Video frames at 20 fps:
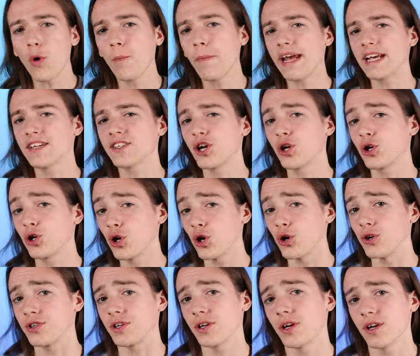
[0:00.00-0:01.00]
What makes a
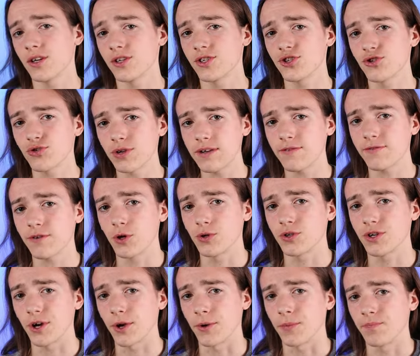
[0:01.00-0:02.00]
good street
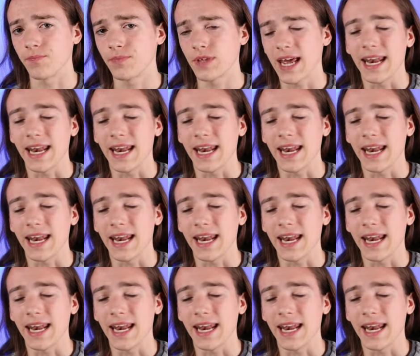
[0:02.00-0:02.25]
photo?